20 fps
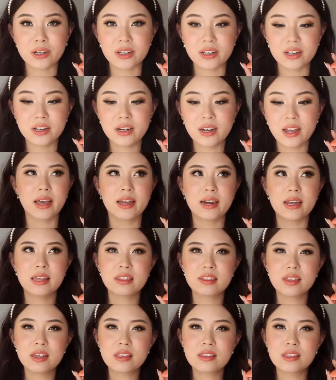And I
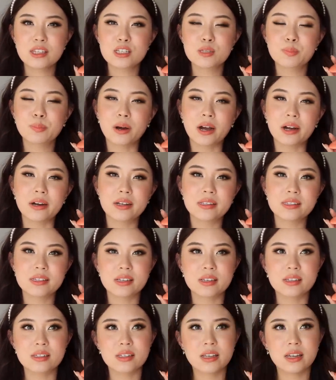think this product
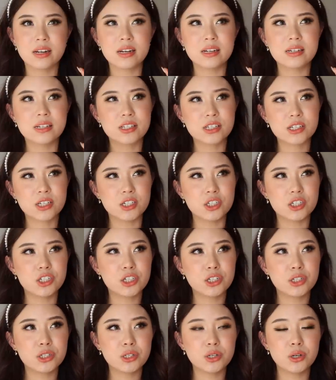is getting
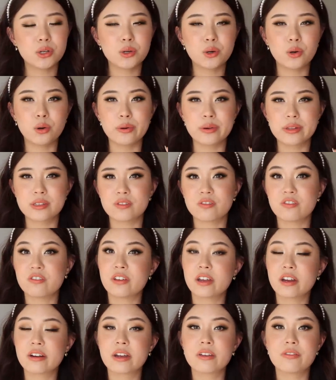discontinued or it's
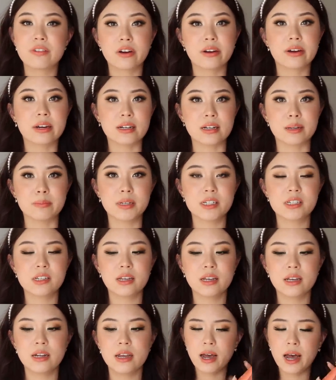very, very
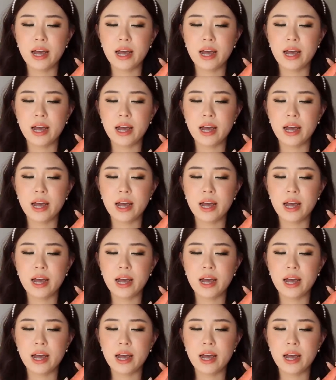limited.